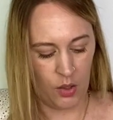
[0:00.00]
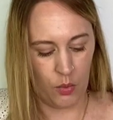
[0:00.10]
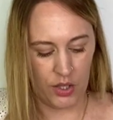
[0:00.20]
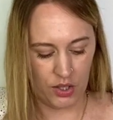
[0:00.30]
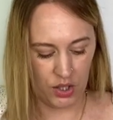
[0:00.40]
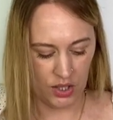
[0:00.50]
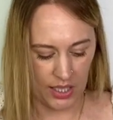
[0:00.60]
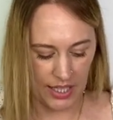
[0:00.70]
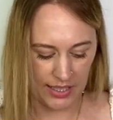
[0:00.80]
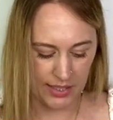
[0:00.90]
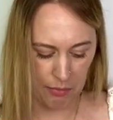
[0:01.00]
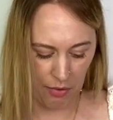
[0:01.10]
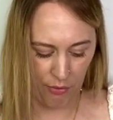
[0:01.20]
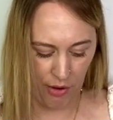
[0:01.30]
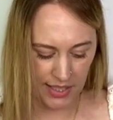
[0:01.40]
which is my
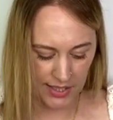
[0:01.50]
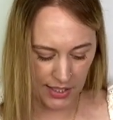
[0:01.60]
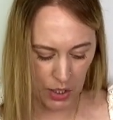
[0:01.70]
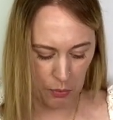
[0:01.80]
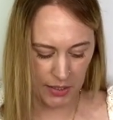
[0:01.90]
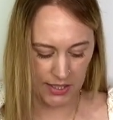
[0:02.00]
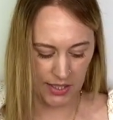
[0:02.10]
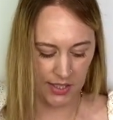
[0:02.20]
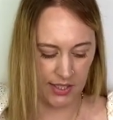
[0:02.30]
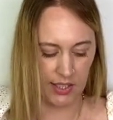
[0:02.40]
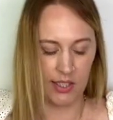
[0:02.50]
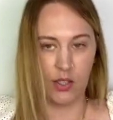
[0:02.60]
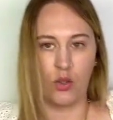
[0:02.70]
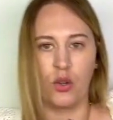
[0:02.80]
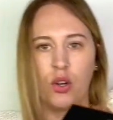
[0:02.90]
friend's new business.
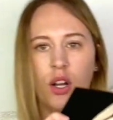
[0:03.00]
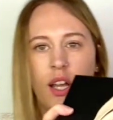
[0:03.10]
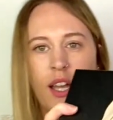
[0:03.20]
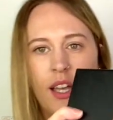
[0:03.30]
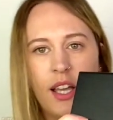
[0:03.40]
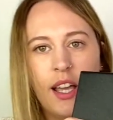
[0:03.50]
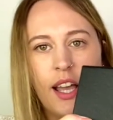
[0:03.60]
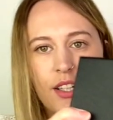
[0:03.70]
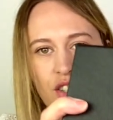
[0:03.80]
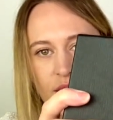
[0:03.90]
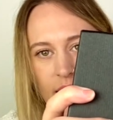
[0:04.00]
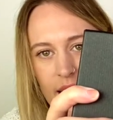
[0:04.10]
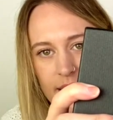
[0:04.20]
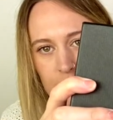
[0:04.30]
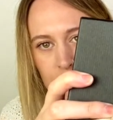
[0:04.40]
So it just has